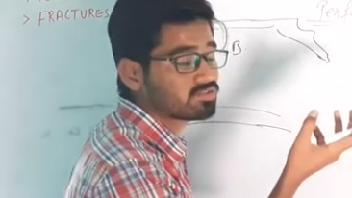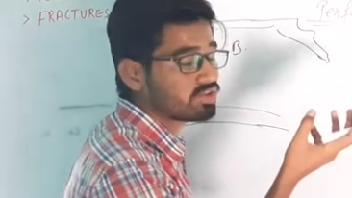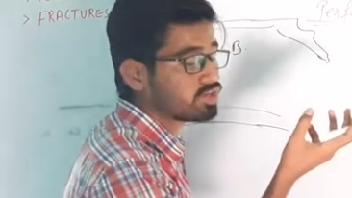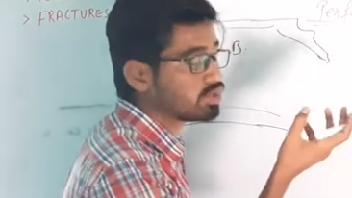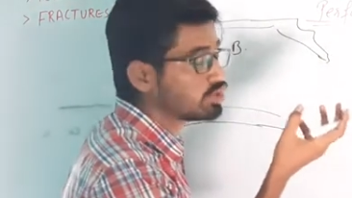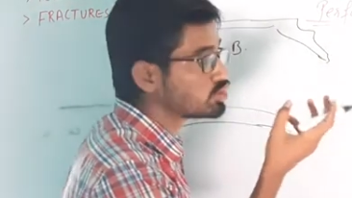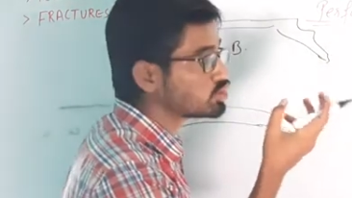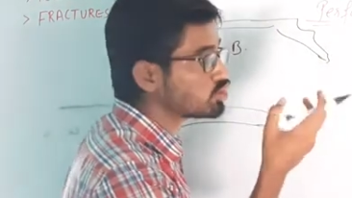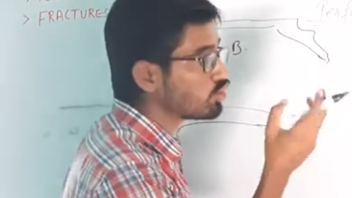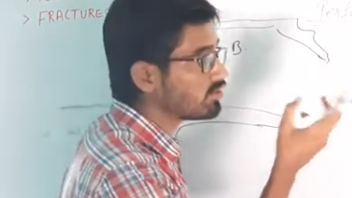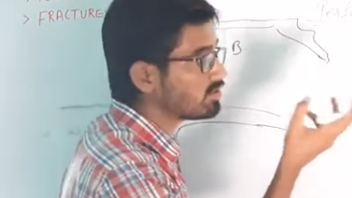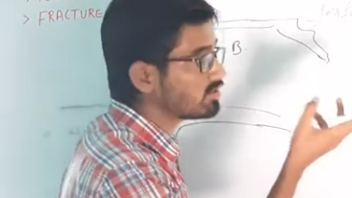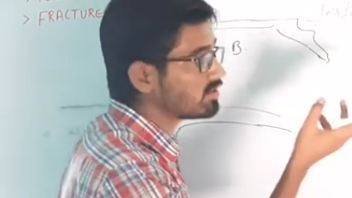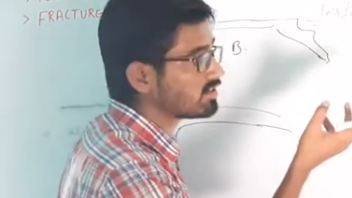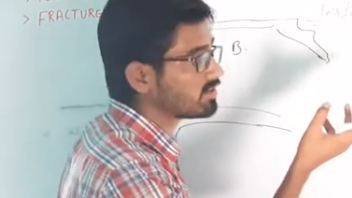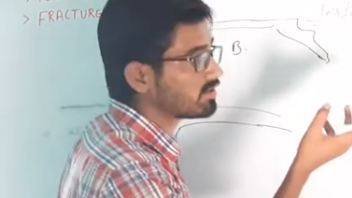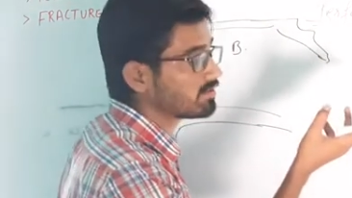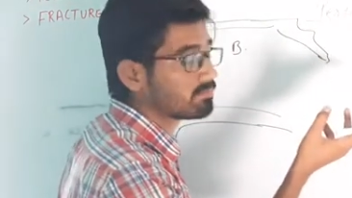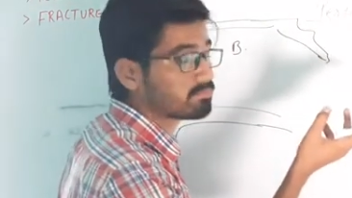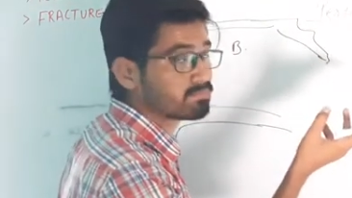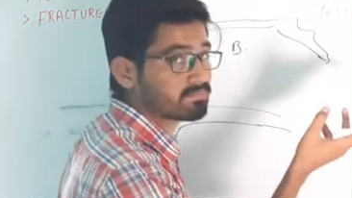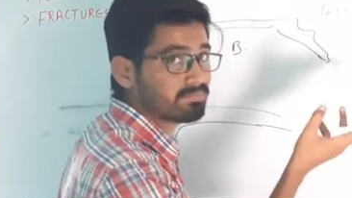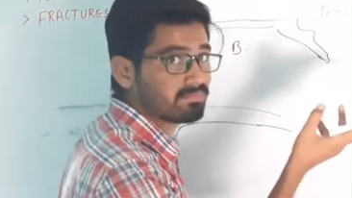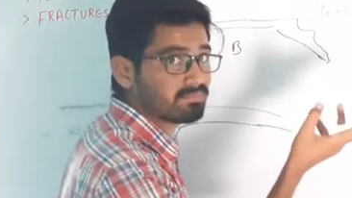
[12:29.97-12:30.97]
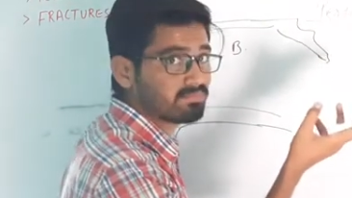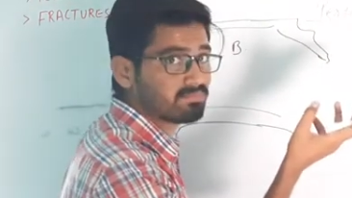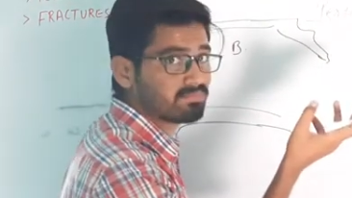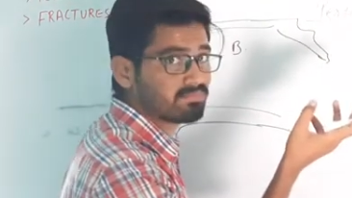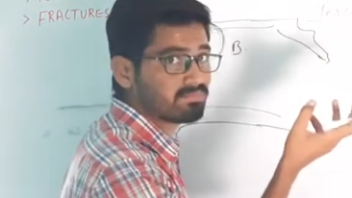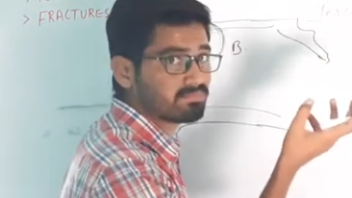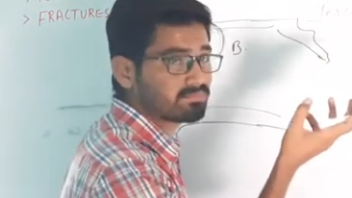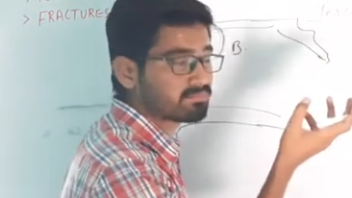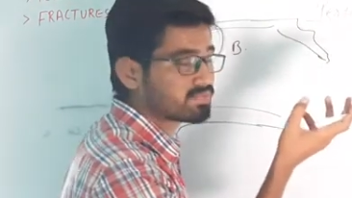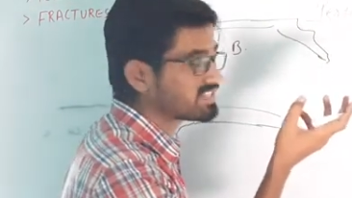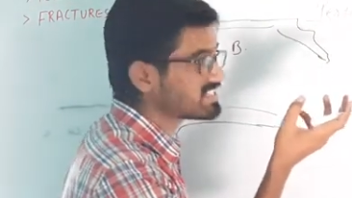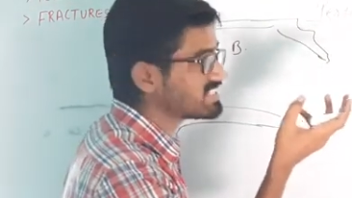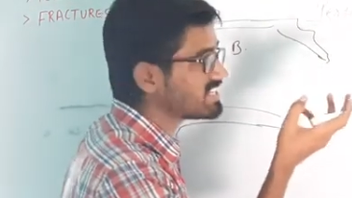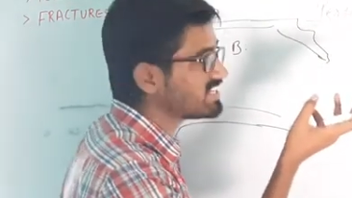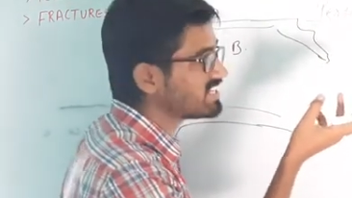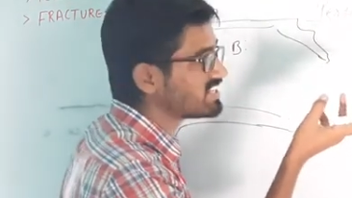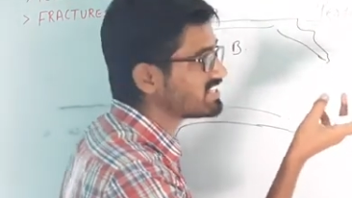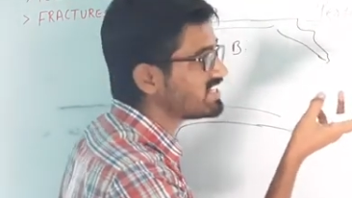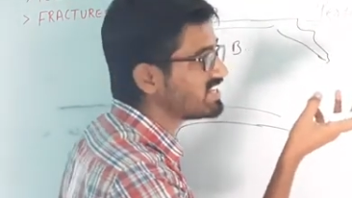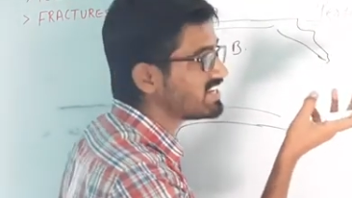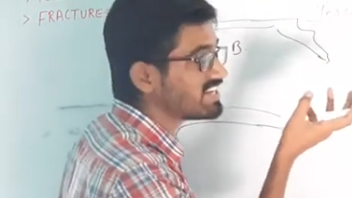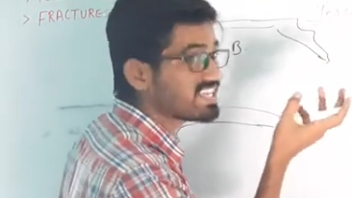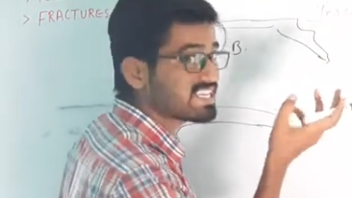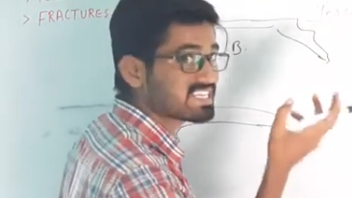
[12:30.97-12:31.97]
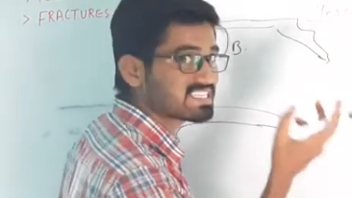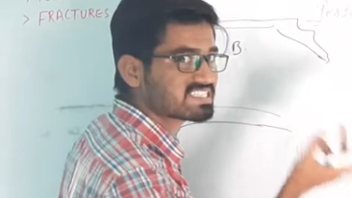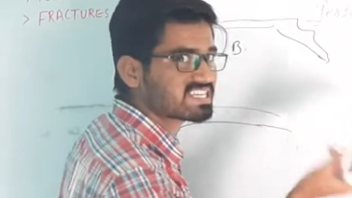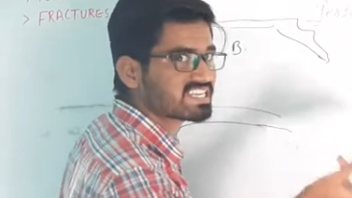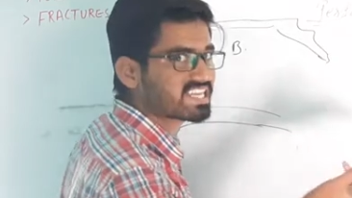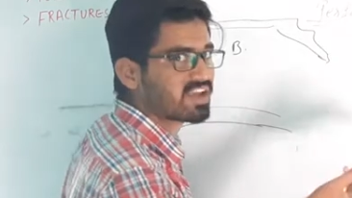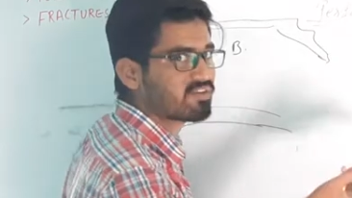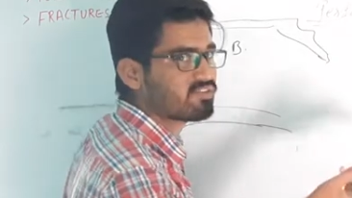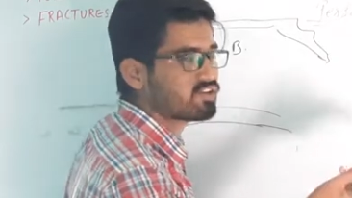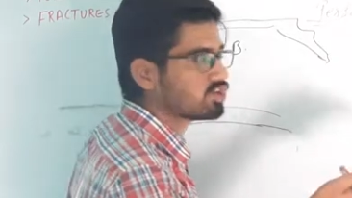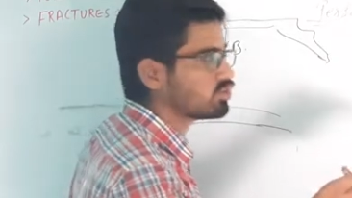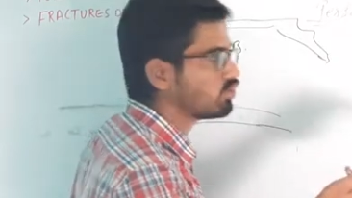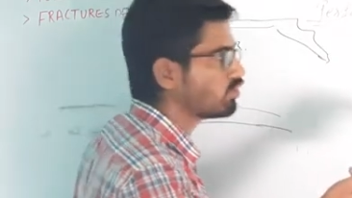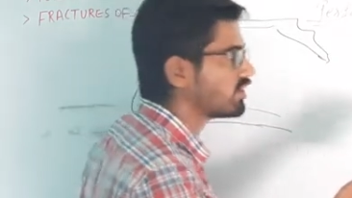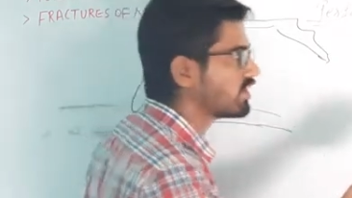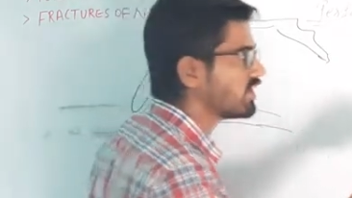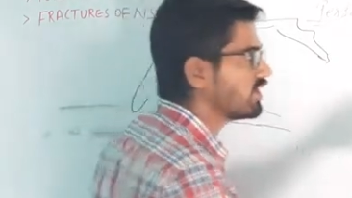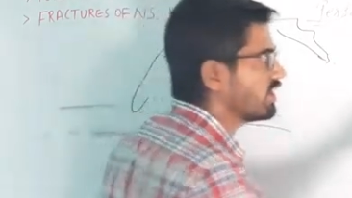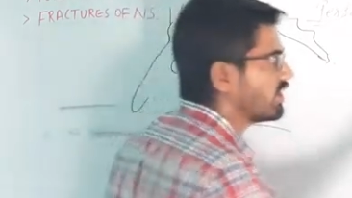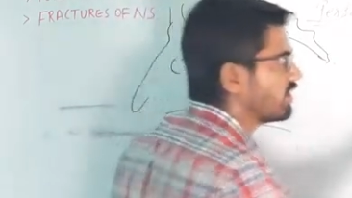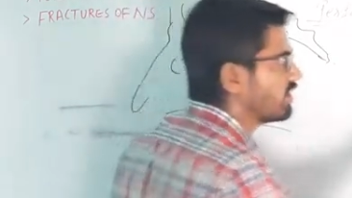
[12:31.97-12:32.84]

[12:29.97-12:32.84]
stone present in the nasal cavity. Okay.